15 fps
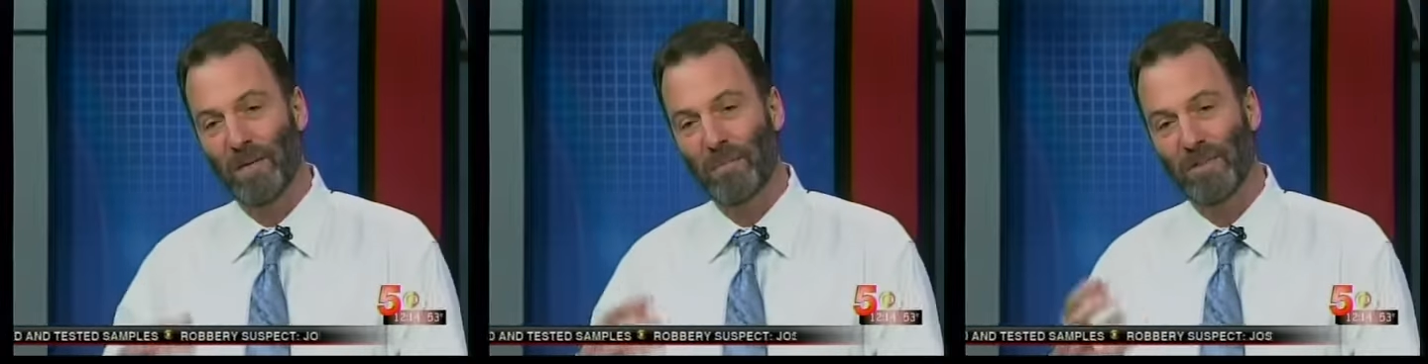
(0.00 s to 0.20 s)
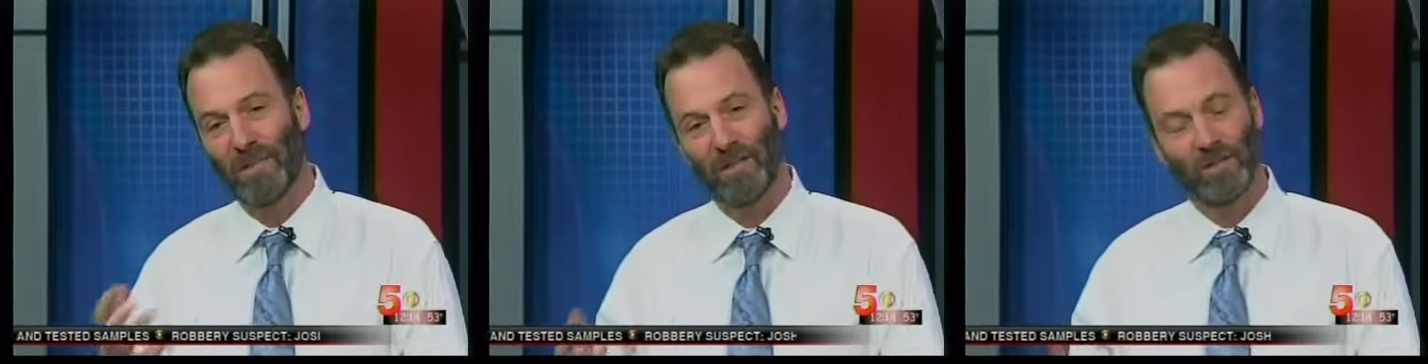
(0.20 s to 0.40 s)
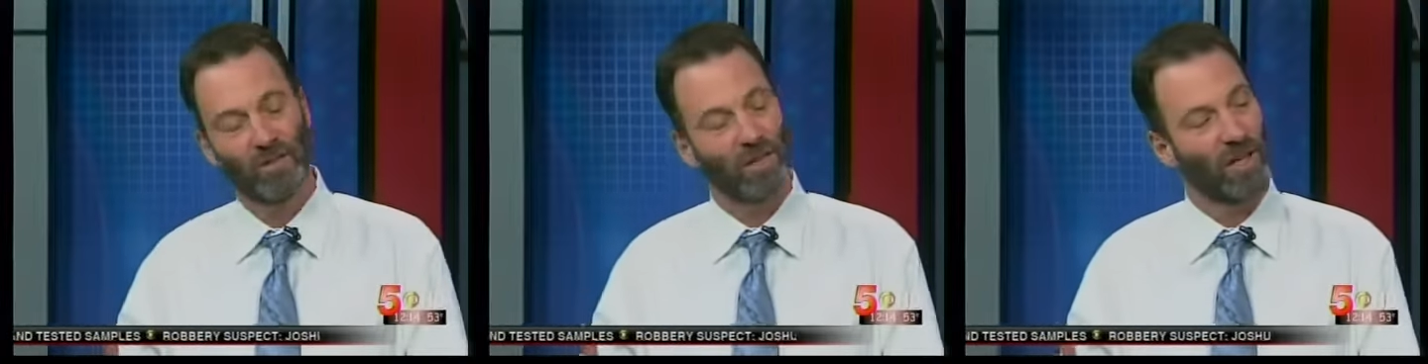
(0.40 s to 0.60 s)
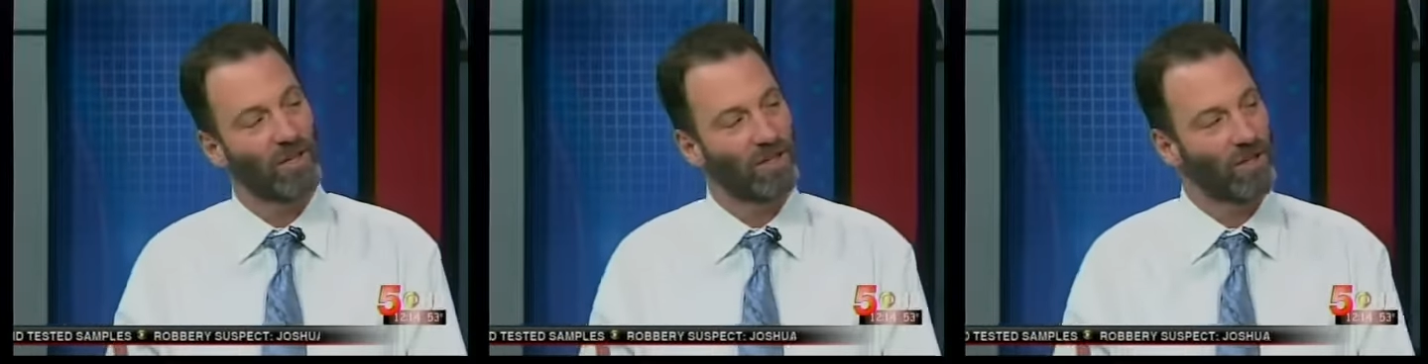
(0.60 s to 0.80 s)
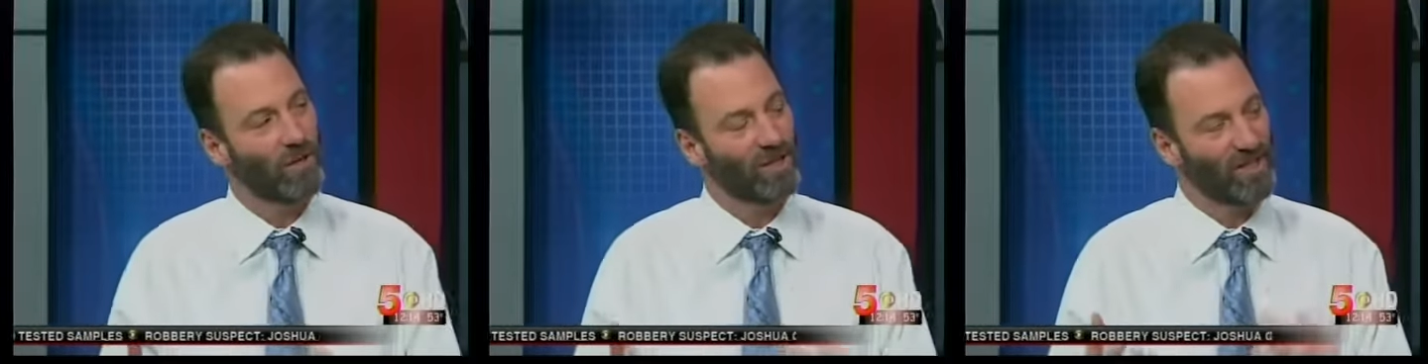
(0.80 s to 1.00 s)
but then there's
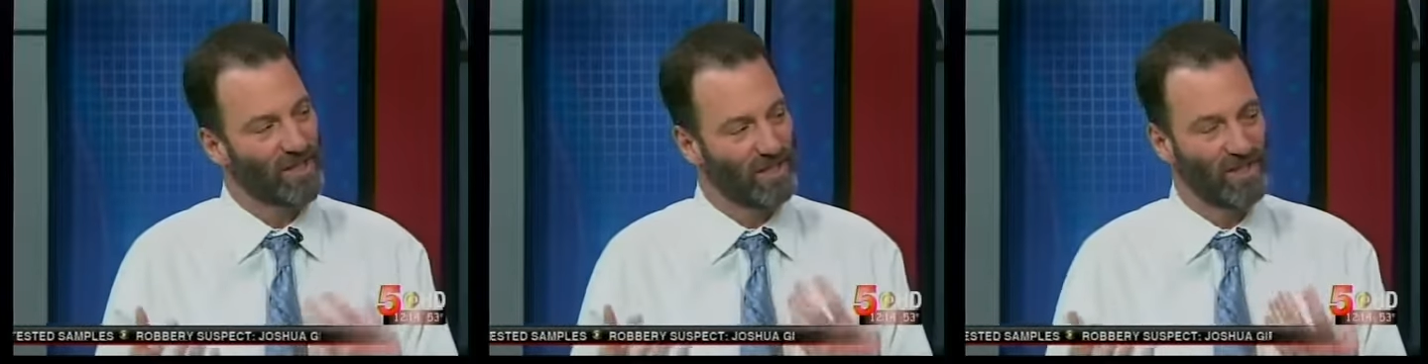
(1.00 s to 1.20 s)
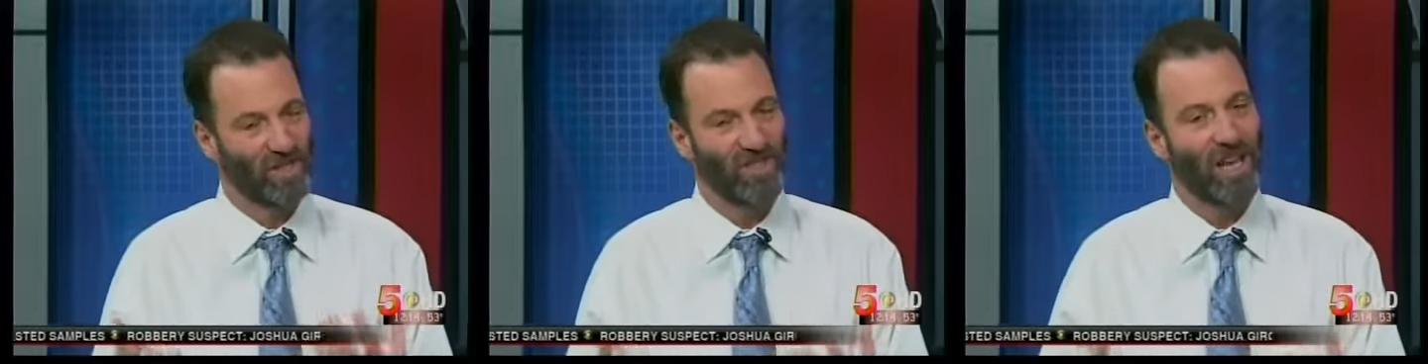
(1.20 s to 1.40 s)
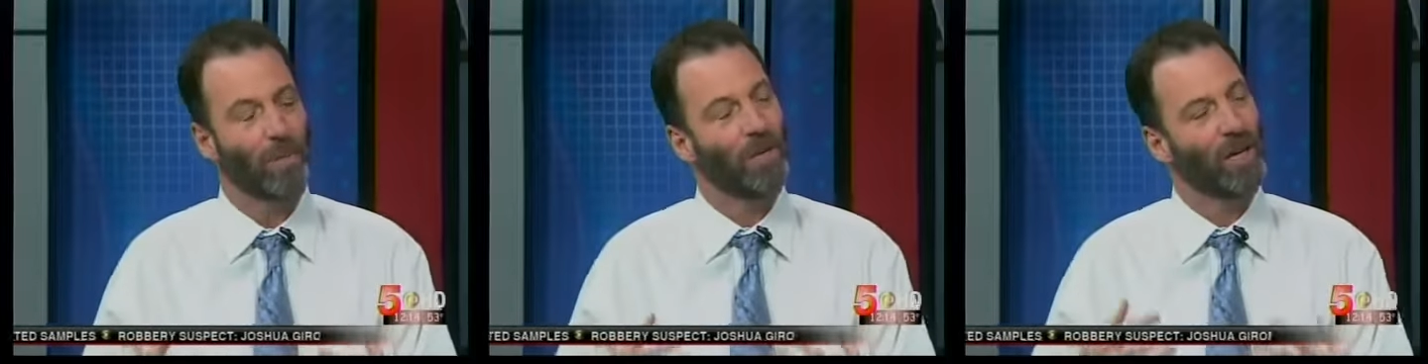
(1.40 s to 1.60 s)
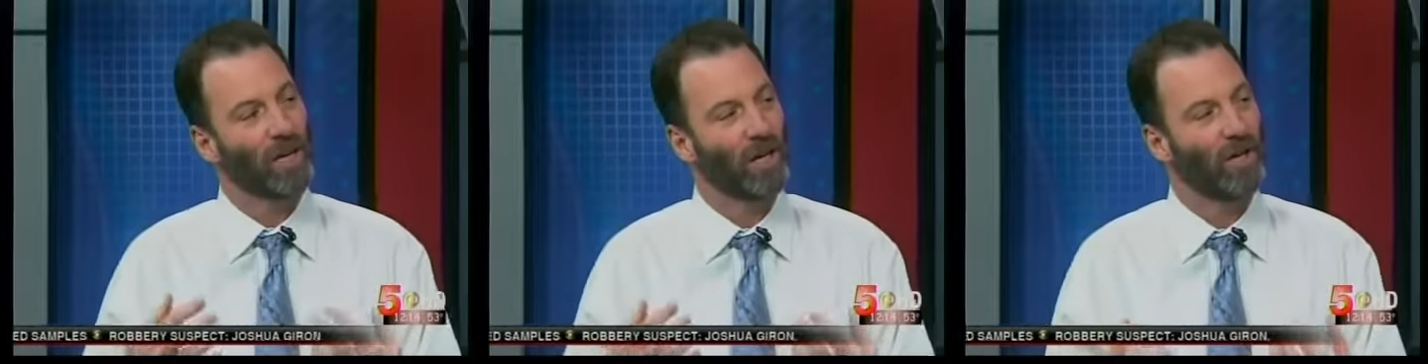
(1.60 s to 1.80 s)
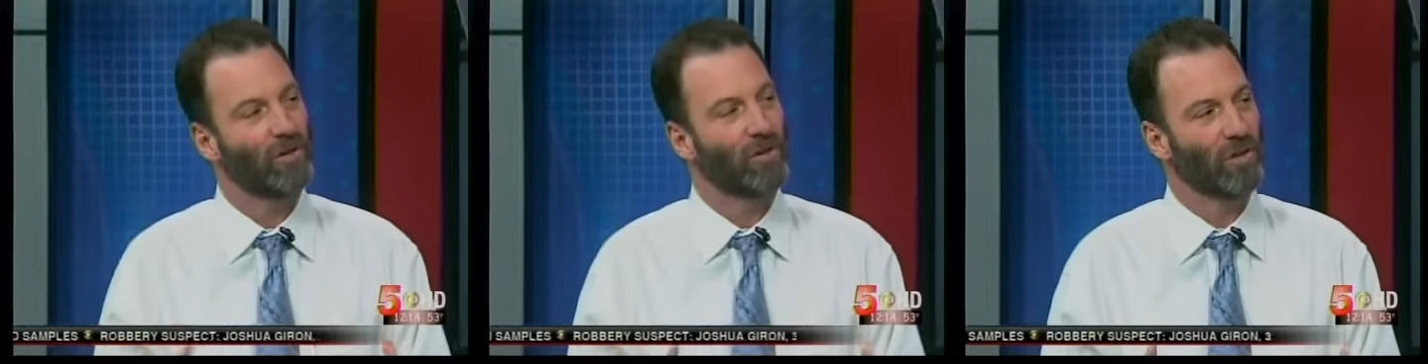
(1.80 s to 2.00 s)
also a systemic
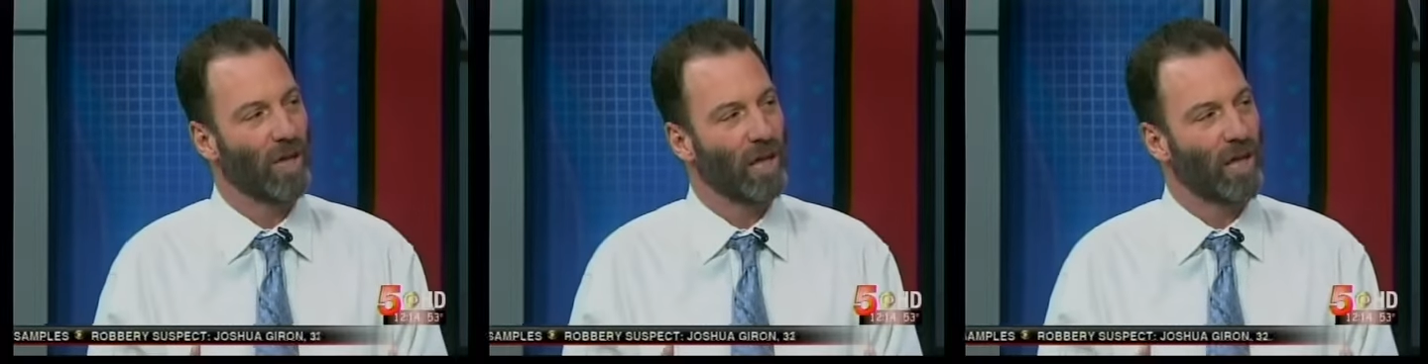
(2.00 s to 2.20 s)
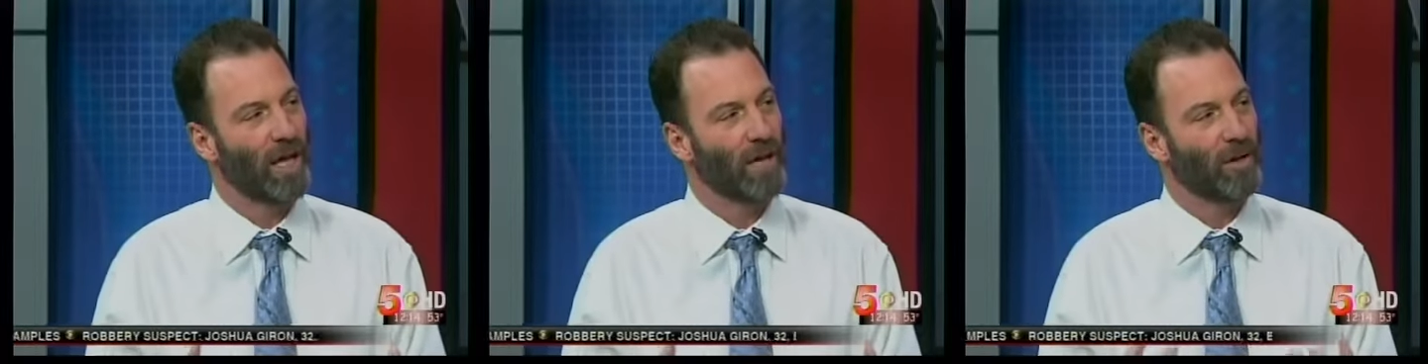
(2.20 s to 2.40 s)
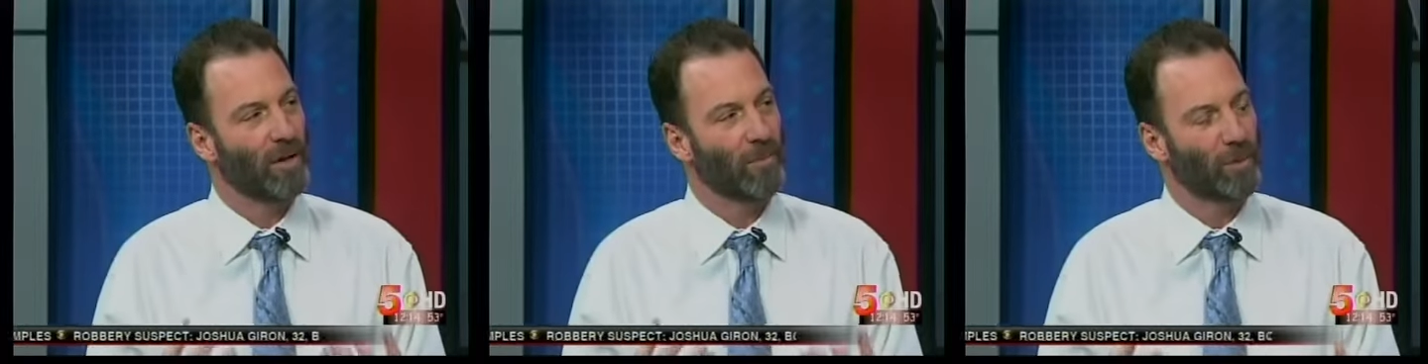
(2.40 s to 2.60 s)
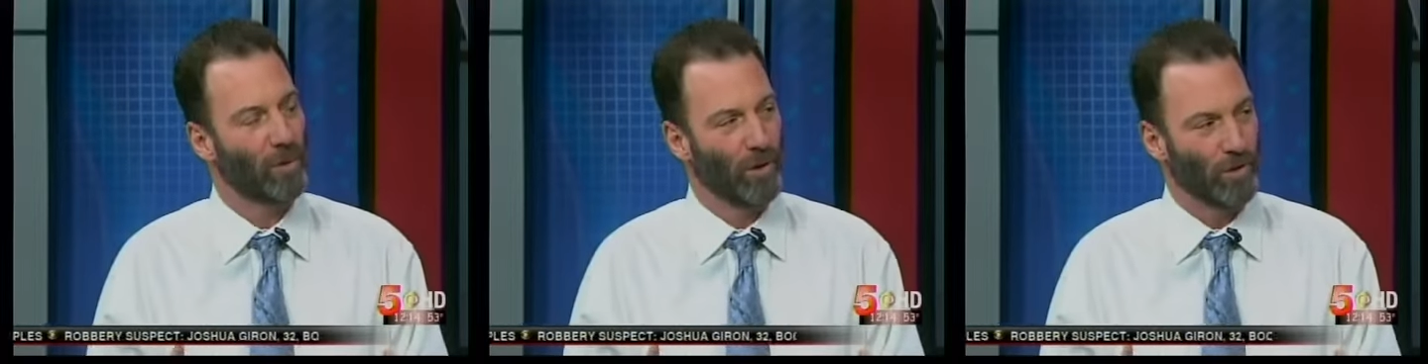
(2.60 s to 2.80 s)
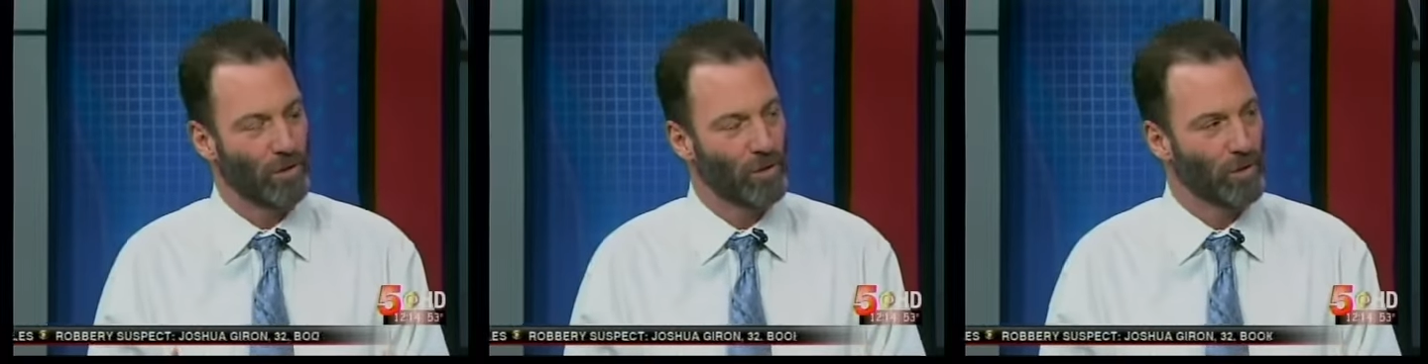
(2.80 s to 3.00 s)
underlying
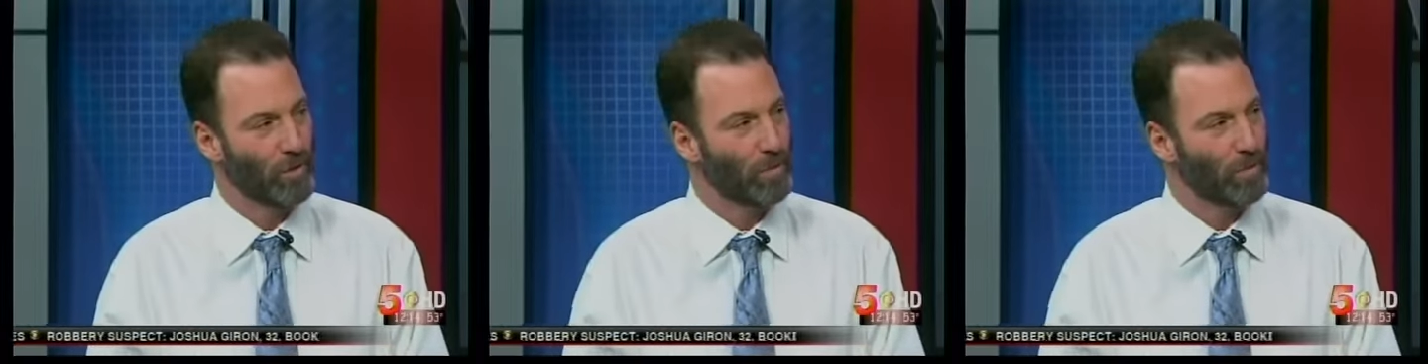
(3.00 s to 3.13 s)
approach.